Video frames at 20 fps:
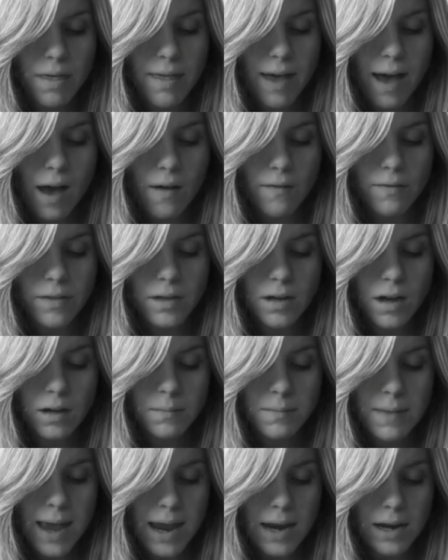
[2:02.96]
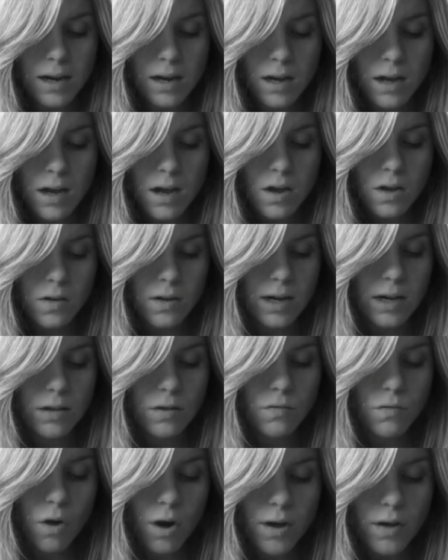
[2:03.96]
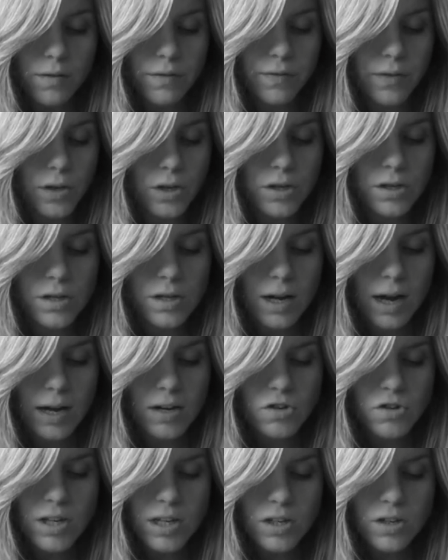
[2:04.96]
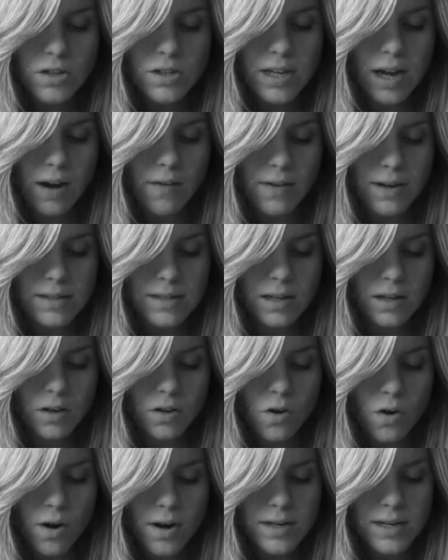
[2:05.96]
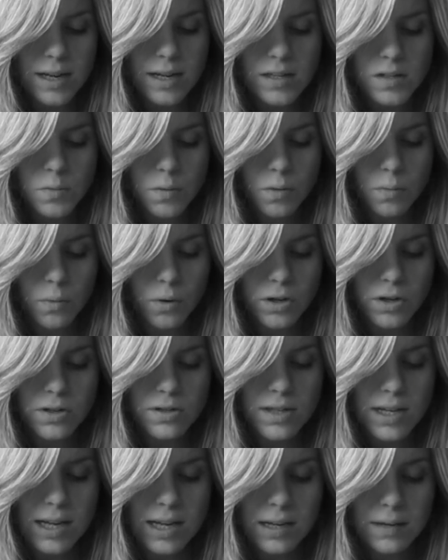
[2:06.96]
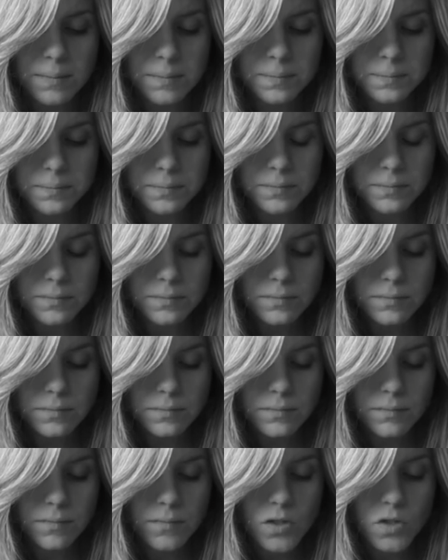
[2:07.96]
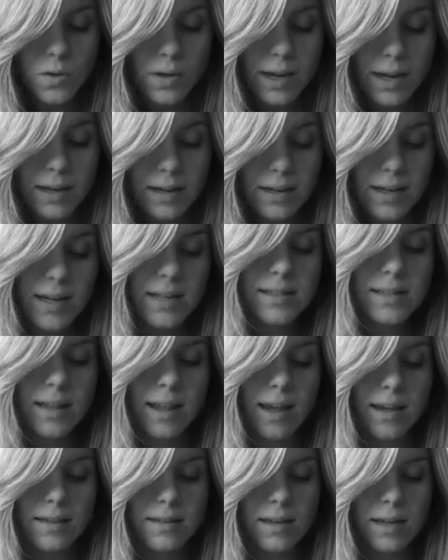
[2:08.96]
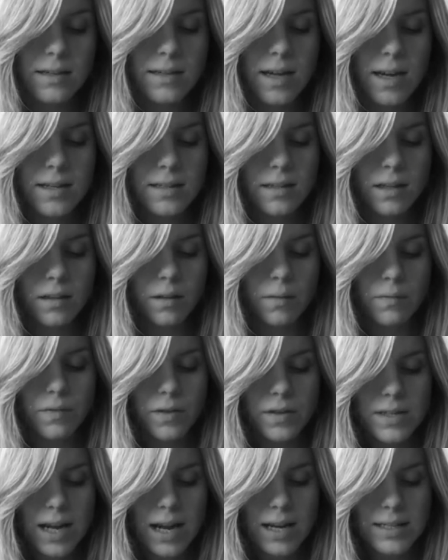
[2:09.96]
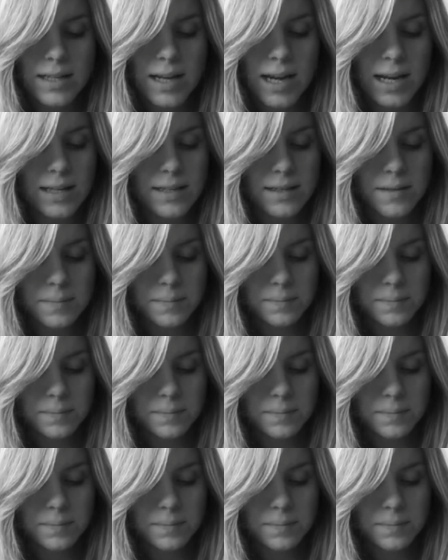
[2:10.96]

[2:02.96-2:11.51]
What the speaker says: that of the young men who eat the royal food, and treat your servants in accordance with what you see." So he agreed to this and tested them for 10 days.